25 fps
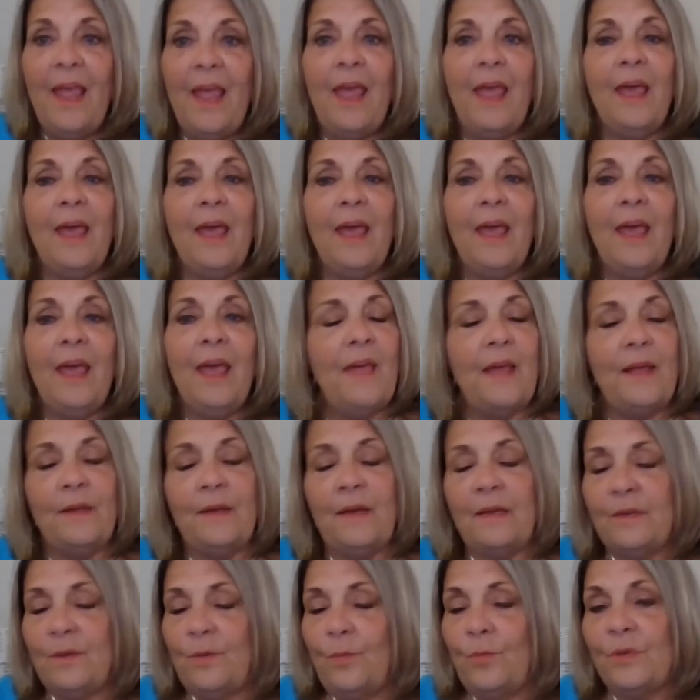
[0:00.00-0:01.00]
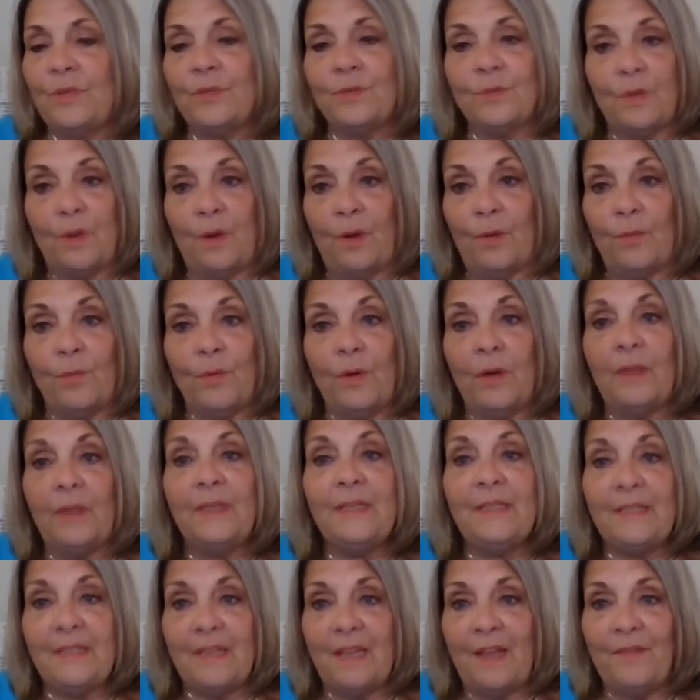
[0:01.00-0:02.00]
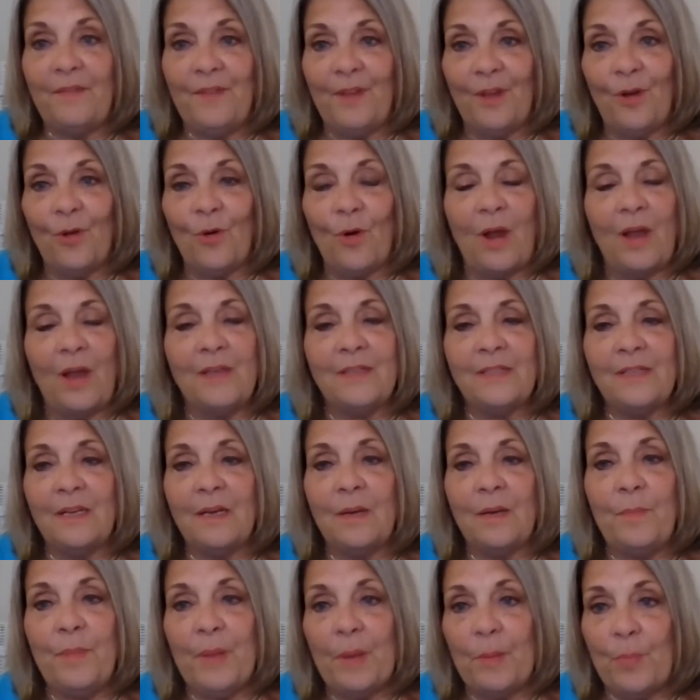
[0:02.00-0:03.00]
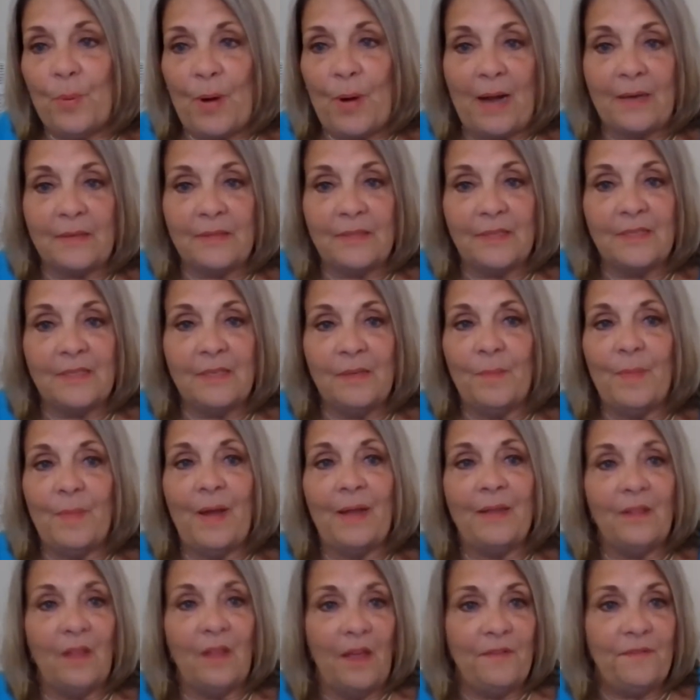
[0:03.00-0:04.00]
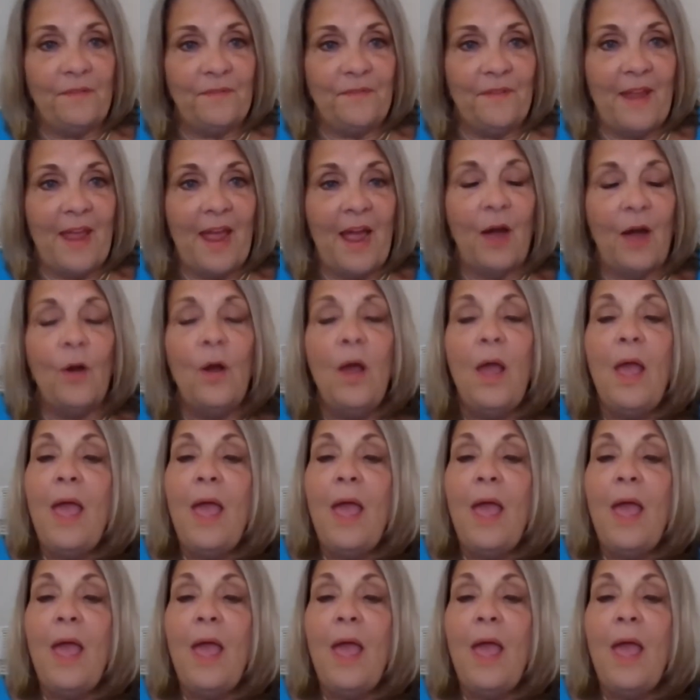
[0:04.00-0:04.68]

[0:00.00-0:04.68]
And that was a really saving grace and a big practice in my life now,